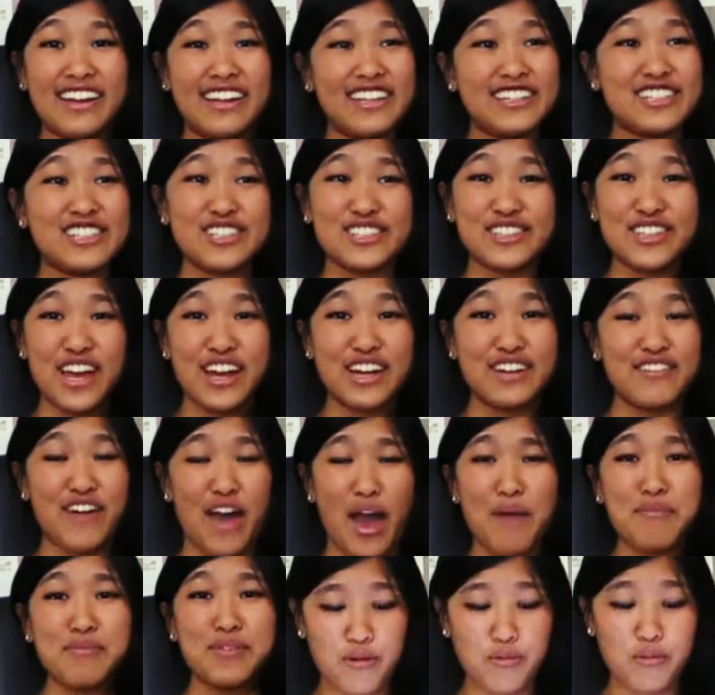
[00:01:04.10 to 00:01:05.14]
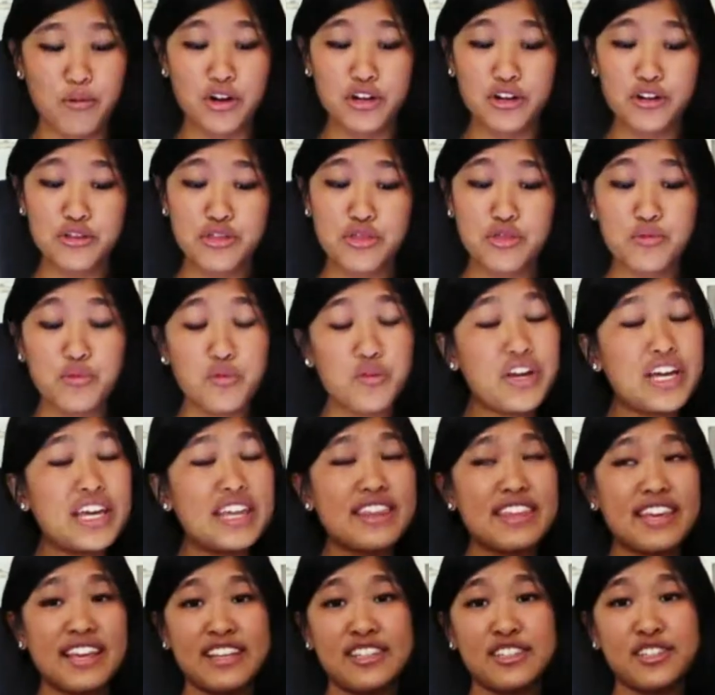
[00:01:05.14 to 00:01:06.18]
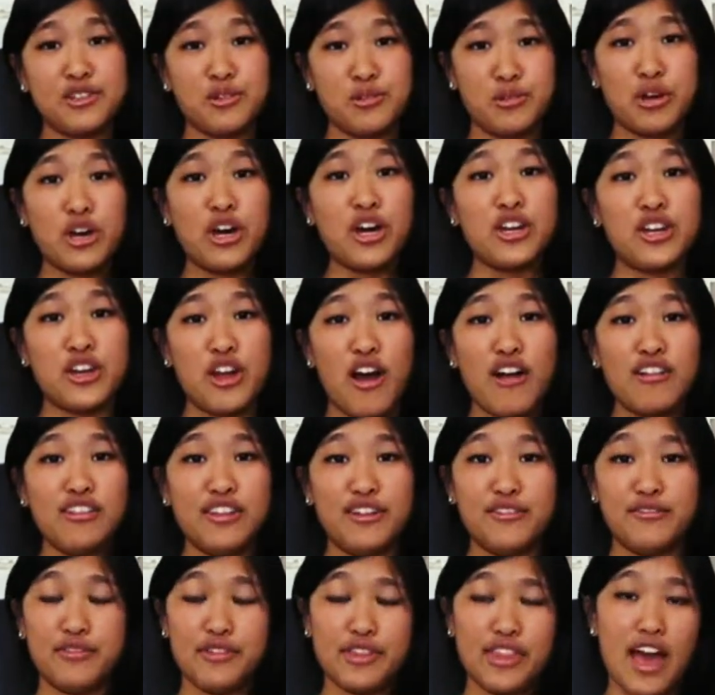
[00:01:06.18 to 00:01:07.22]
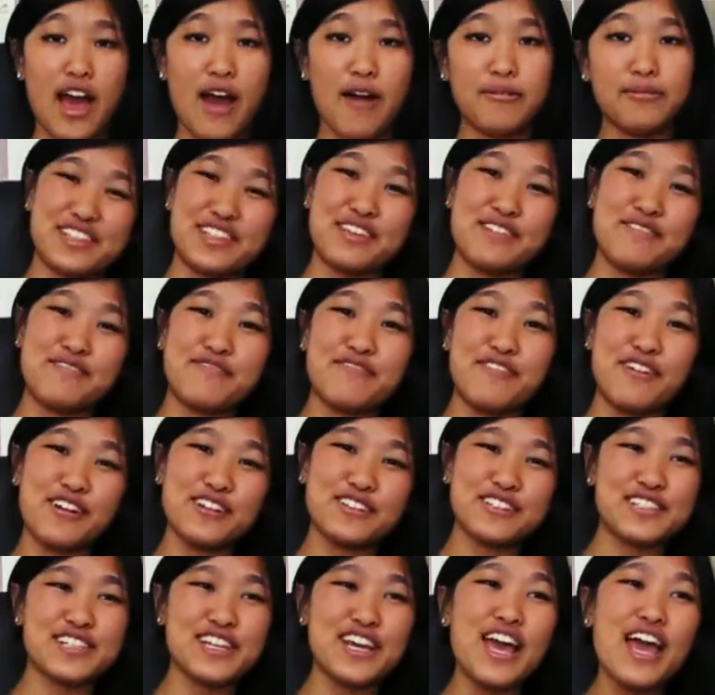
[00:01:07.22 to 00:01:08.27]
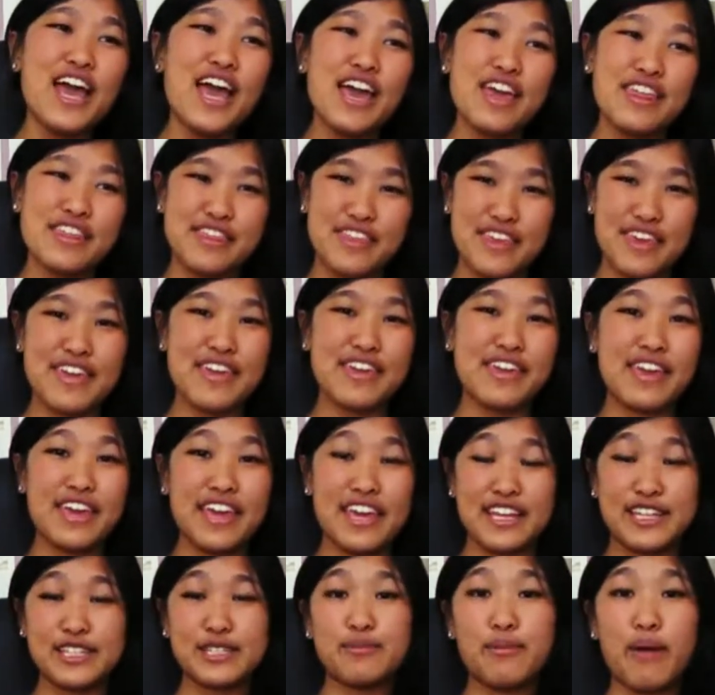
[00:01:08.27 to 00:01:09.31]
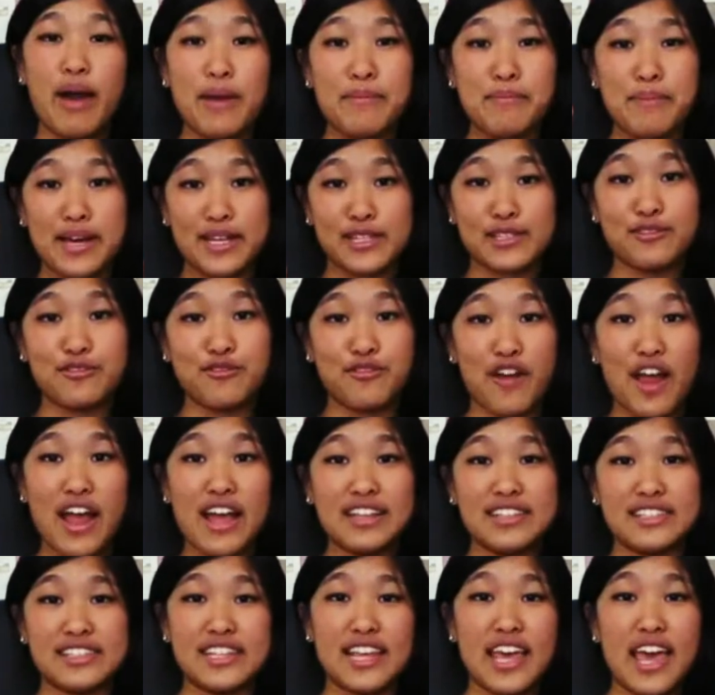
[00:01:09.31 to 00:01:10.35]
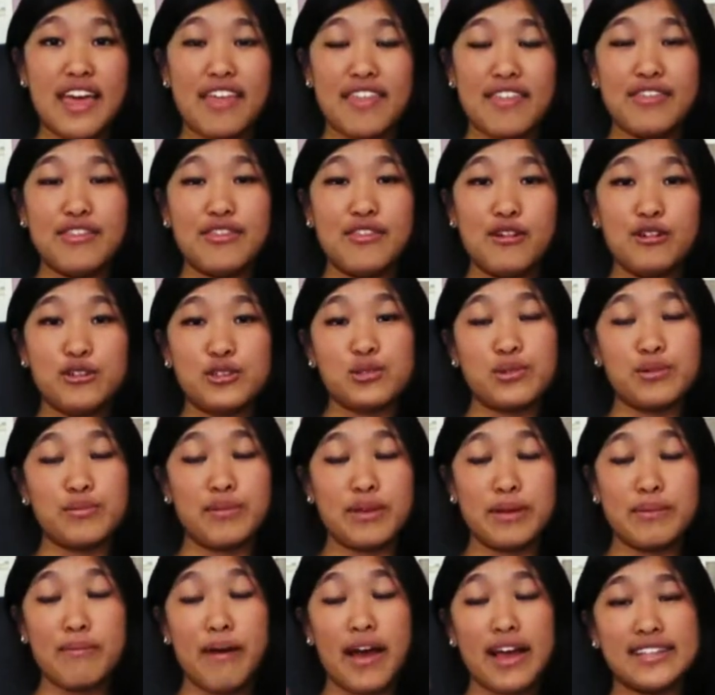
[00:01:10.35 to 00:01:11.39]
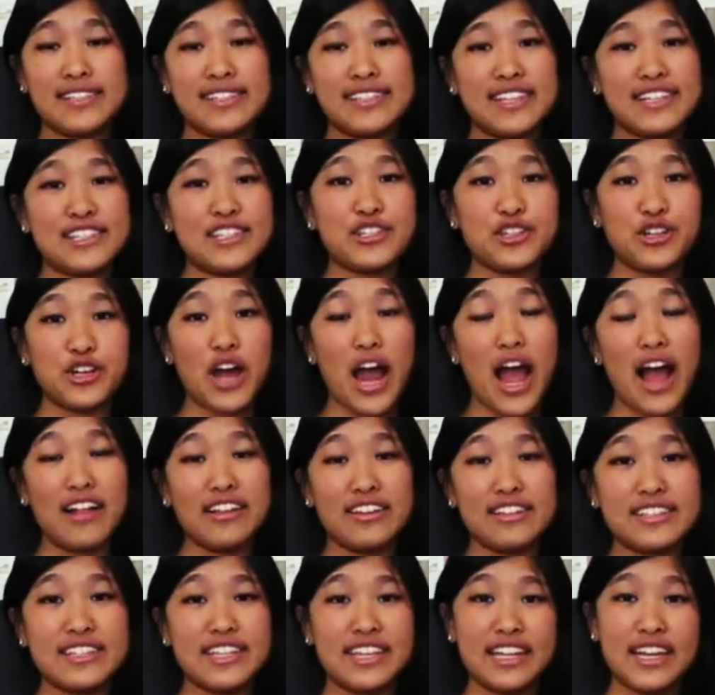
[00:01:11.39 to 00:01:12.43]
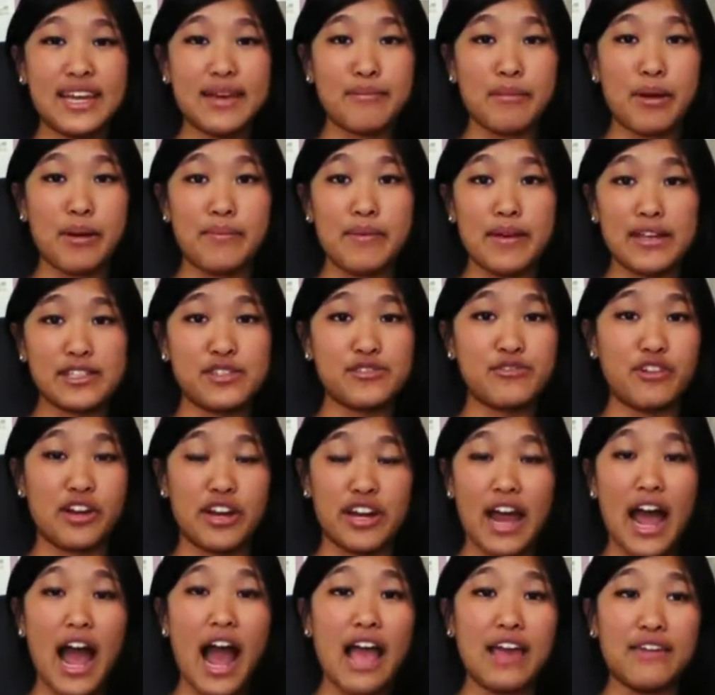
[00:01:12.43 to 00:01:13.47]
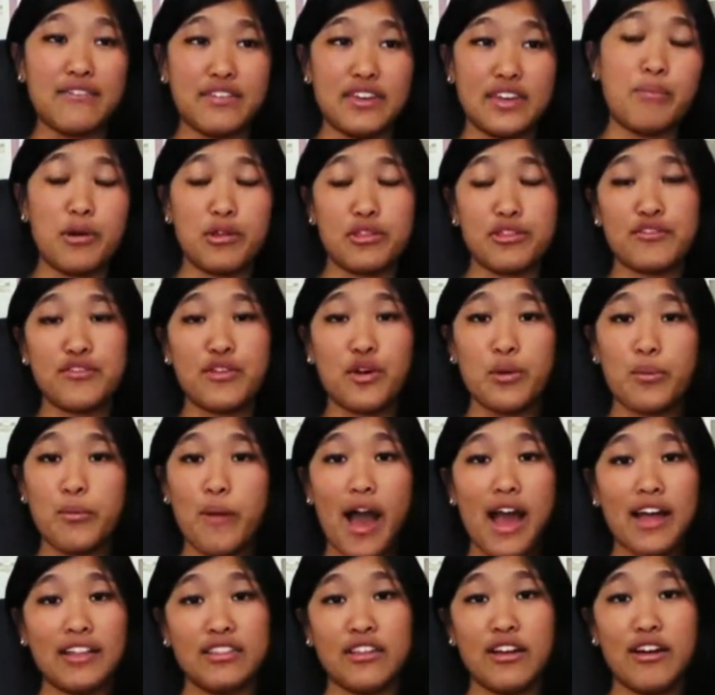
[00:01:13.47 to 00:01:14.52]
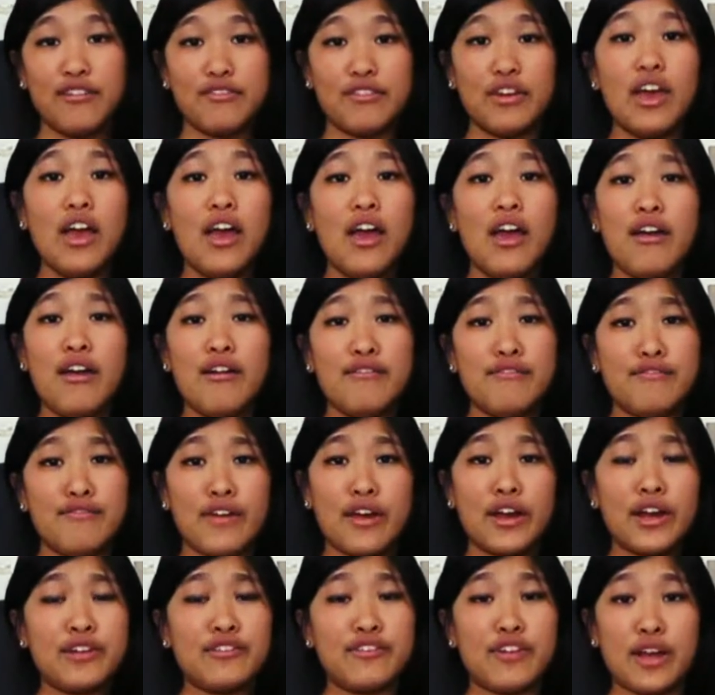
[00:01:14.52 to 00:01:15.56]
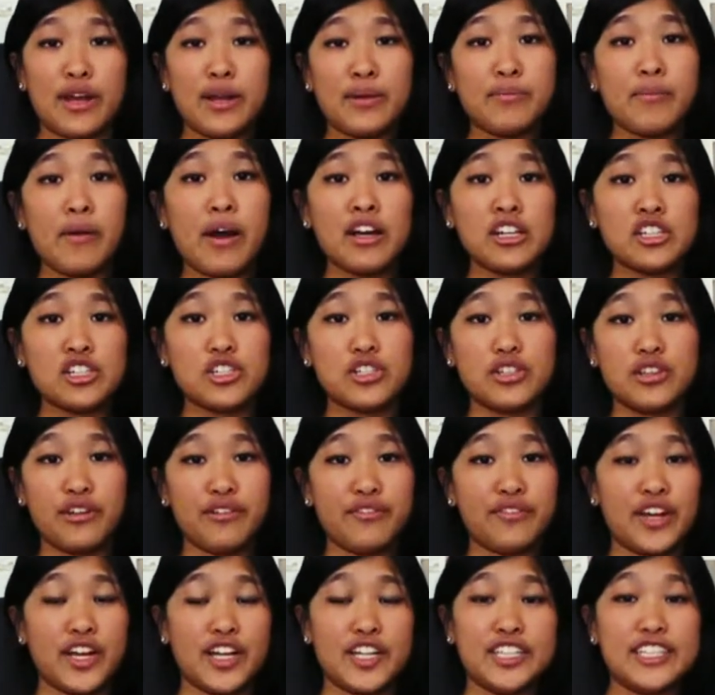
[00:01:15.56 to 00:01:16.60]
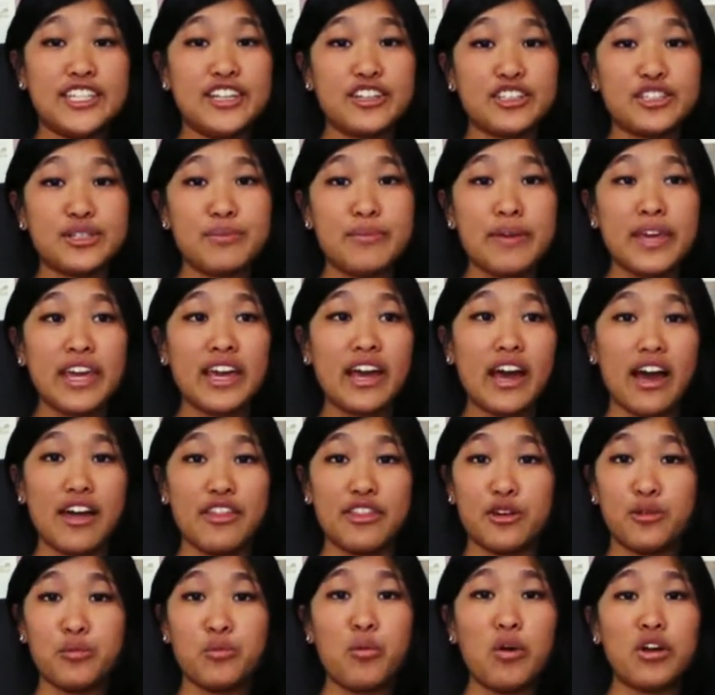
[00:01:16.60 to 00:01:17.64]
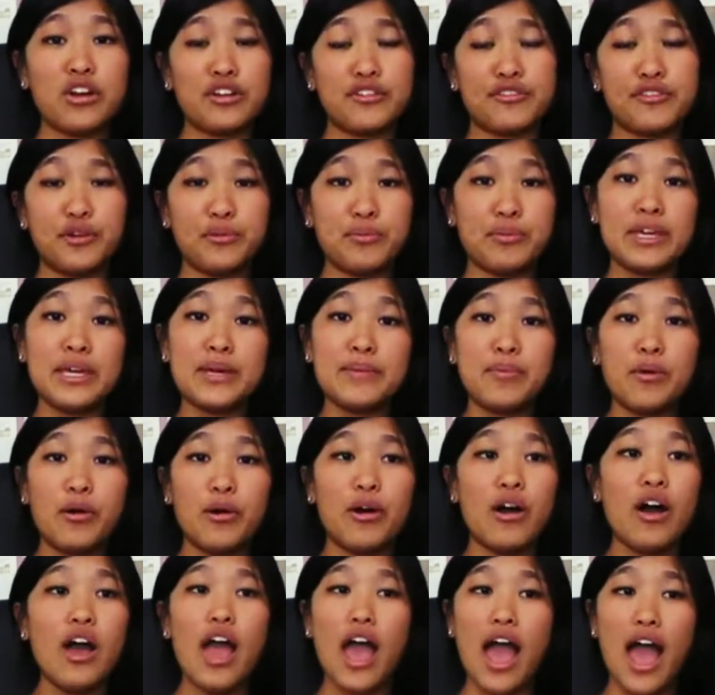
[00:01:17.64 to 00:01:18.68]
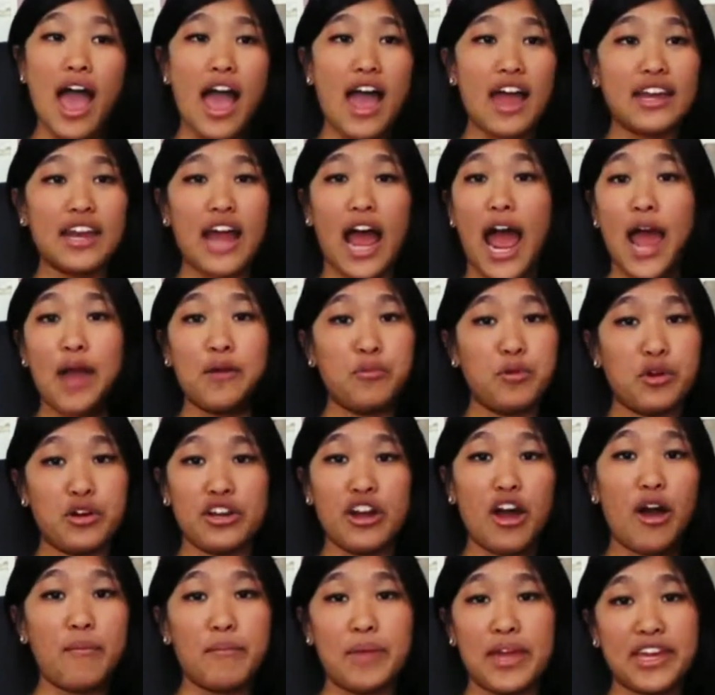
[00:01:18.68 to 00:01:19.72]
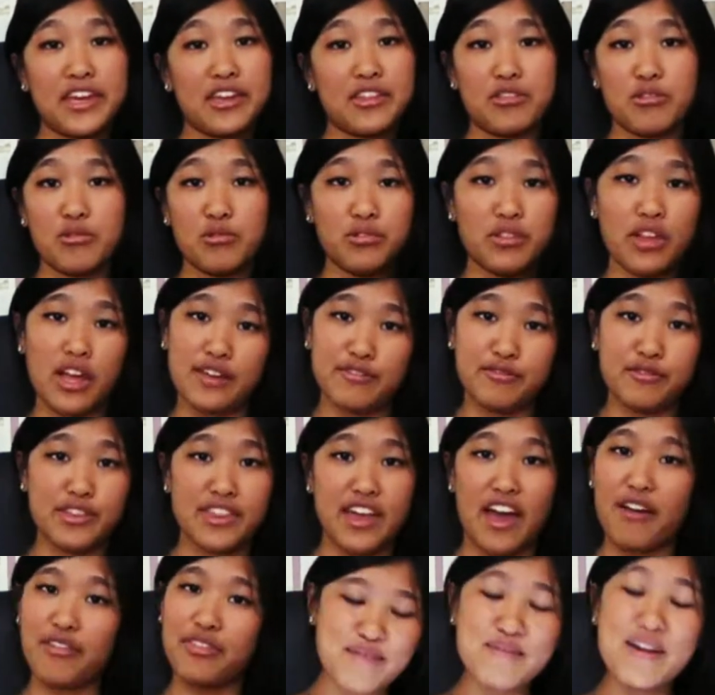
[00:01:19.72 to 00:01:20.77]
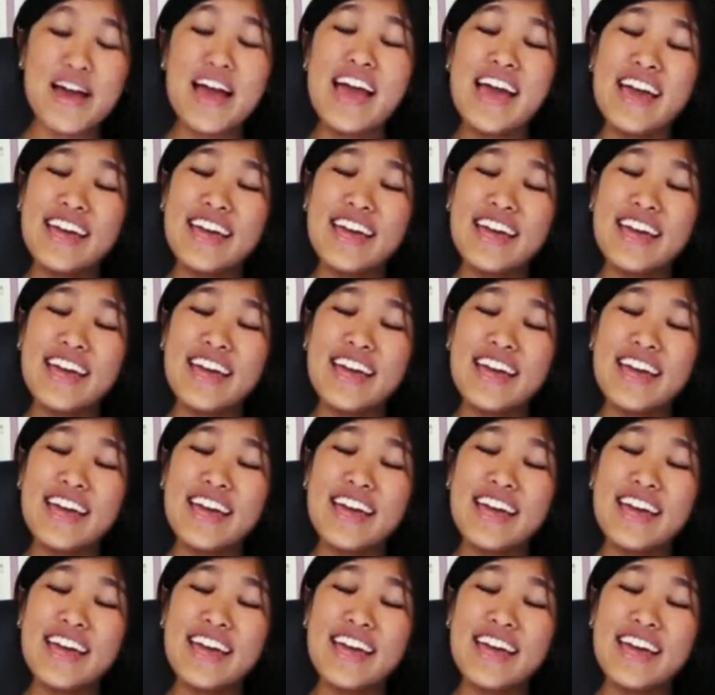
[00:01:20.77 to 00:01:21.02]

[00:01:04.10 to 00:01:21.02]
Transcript: it just kind of happened. What are 3 things you could not live without? The first thing is my best friends, and those would be my sister Allison and my best friend Ivy, both of whom I love very much. They're very dear to me. They're wonderful people, and I would not make it through life without them.